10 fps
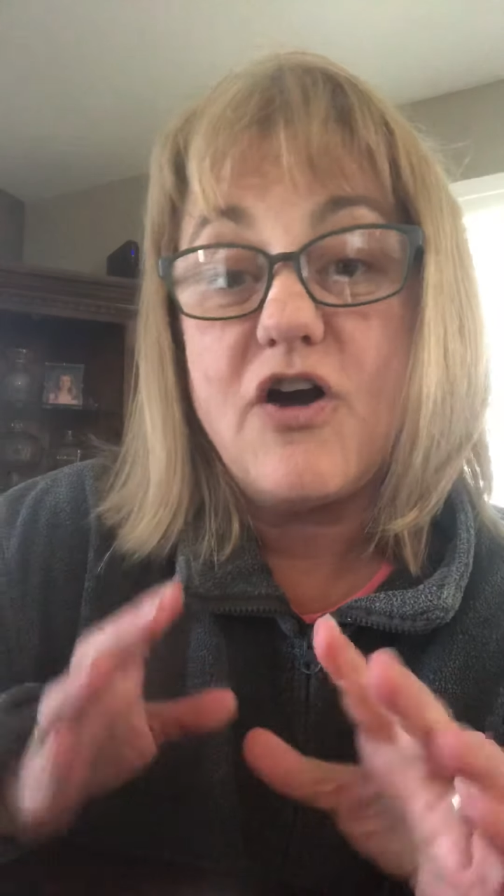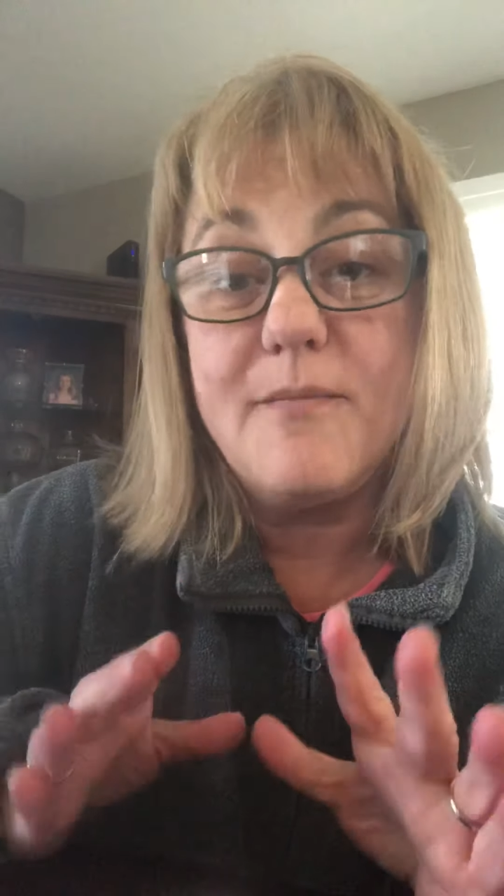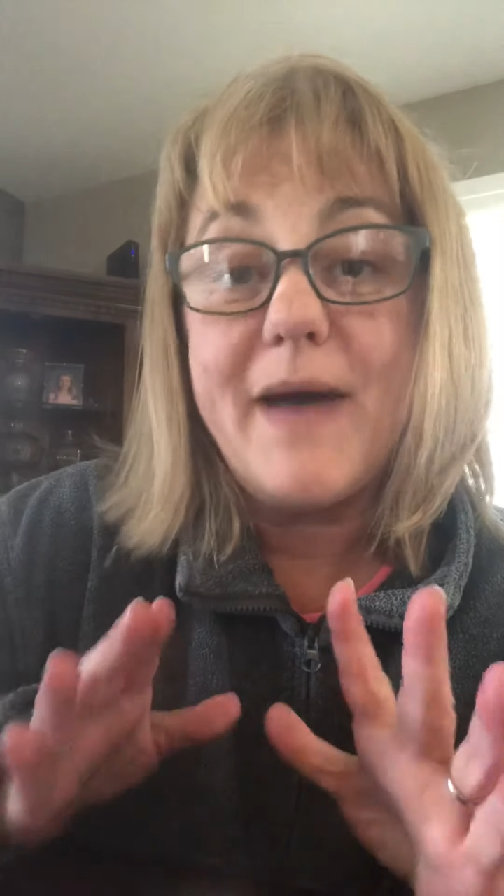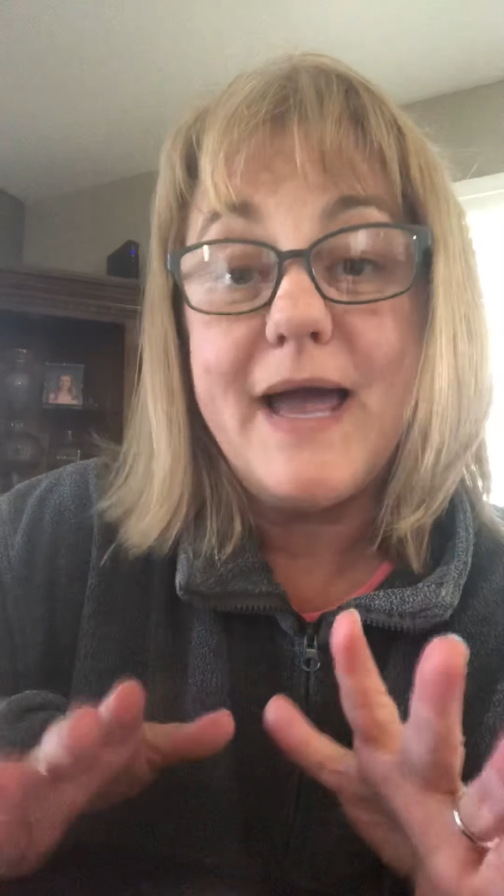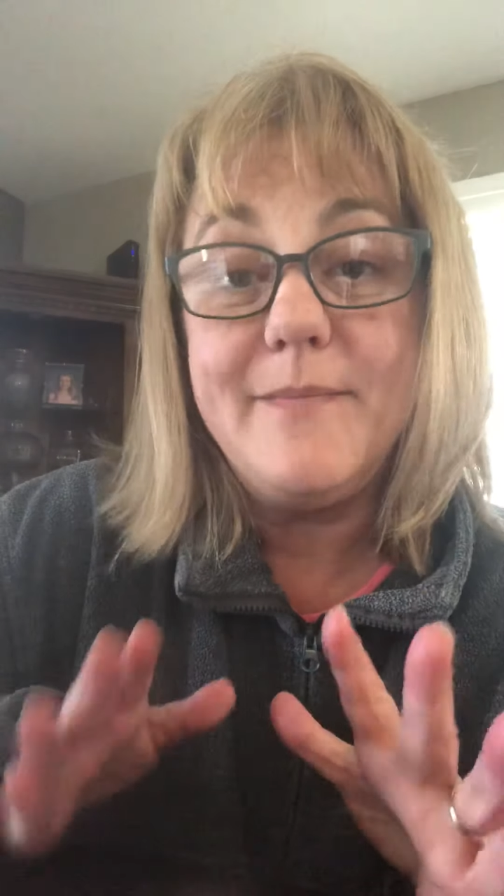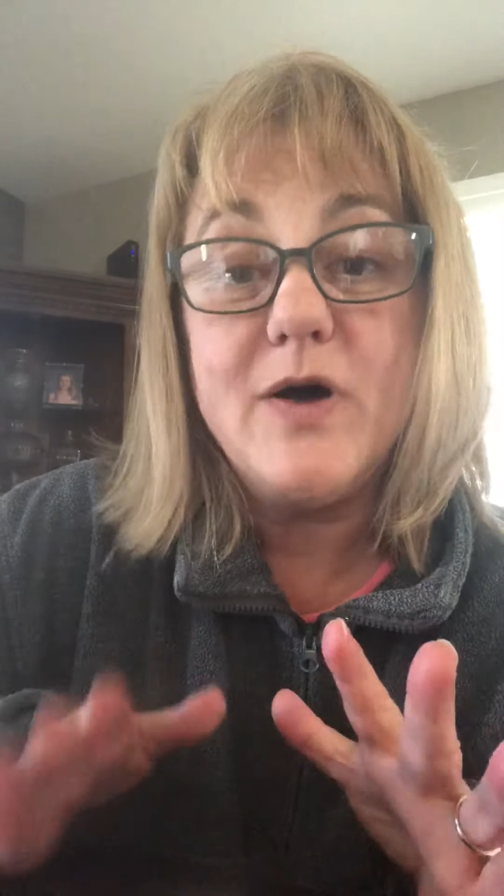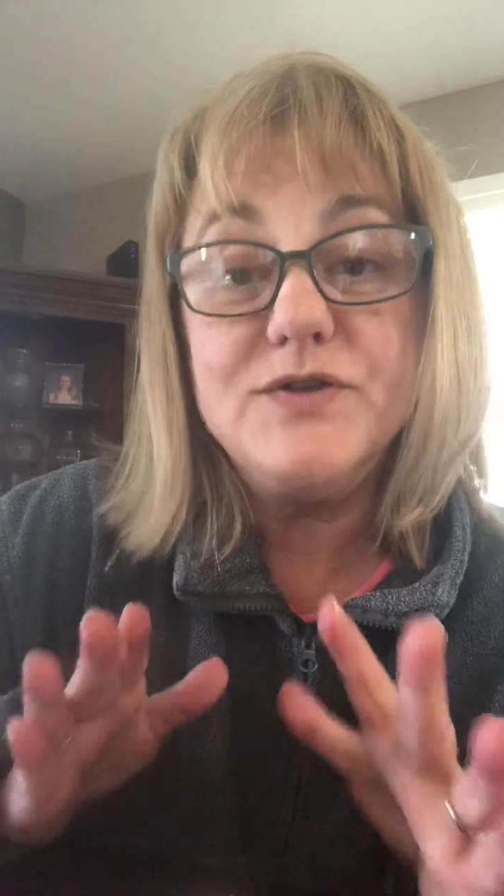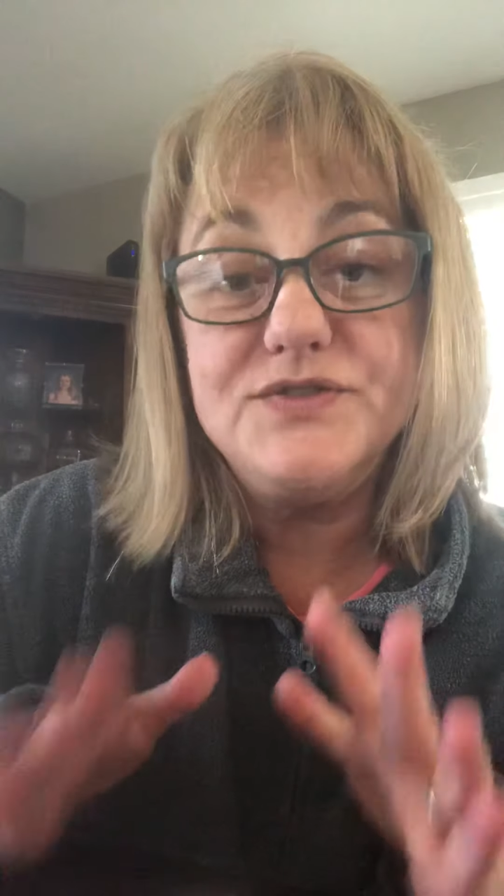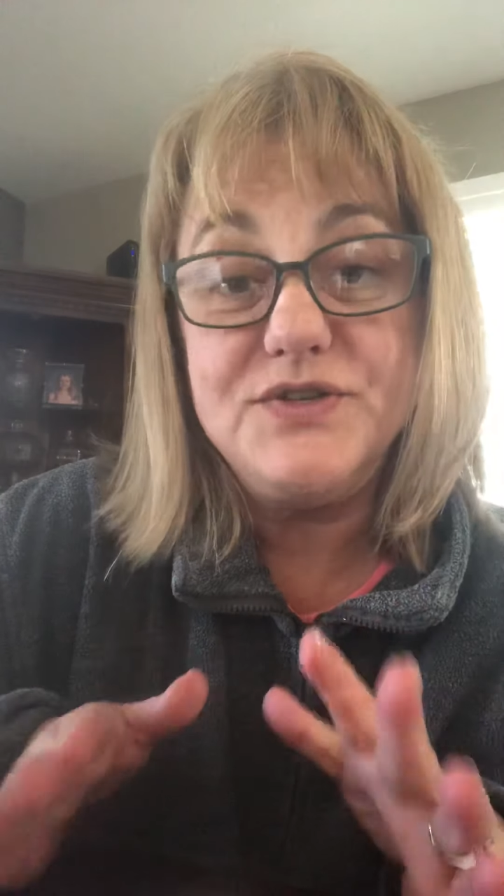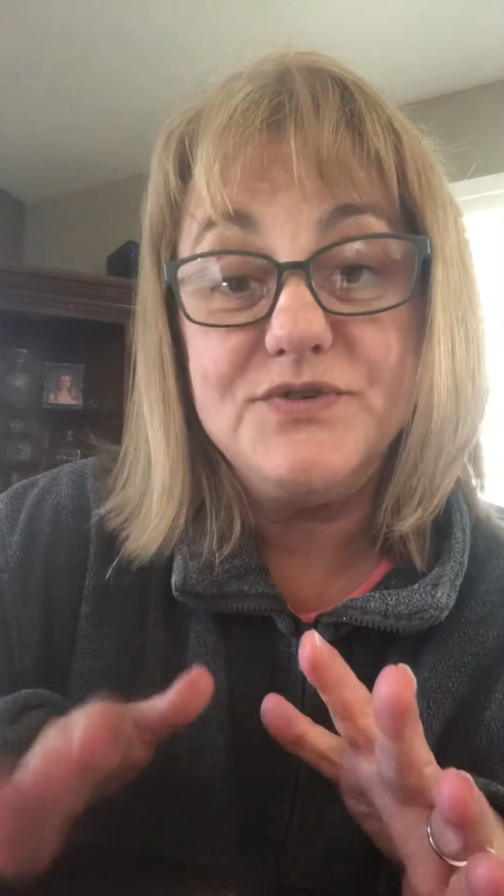are my
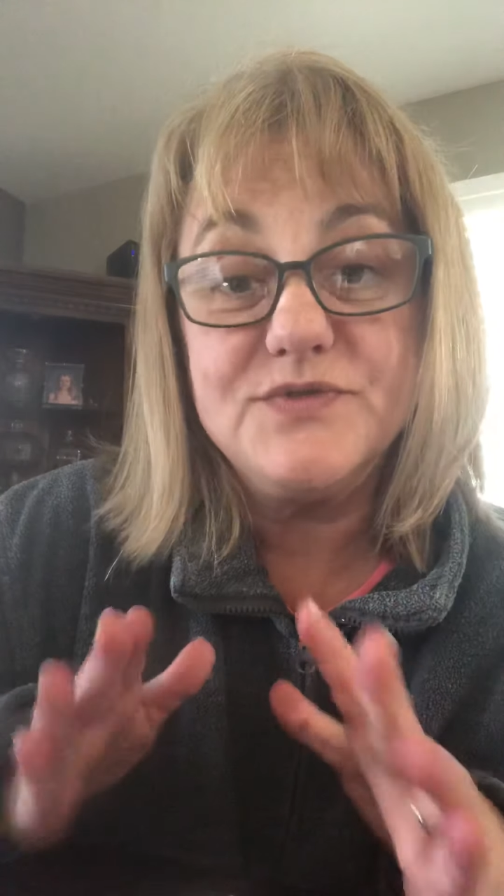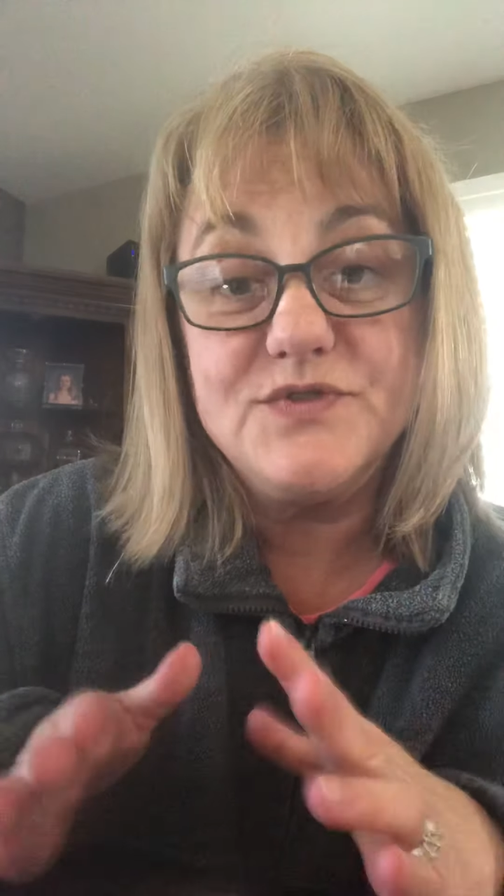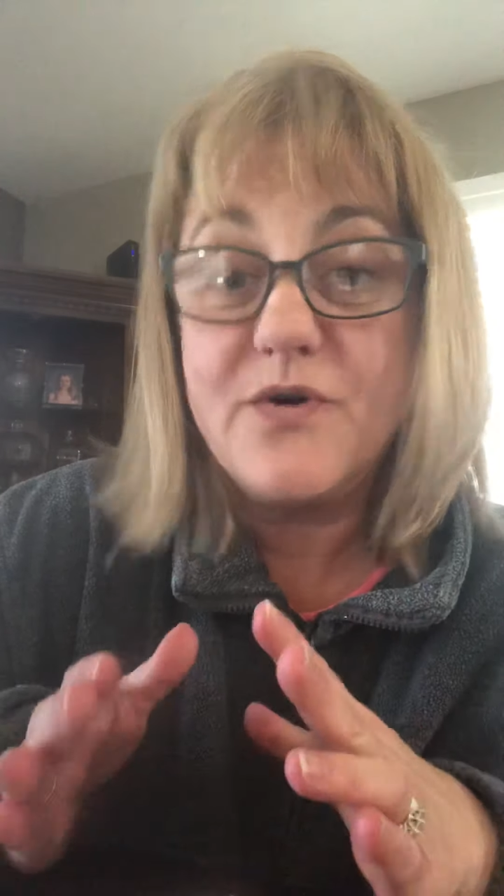most used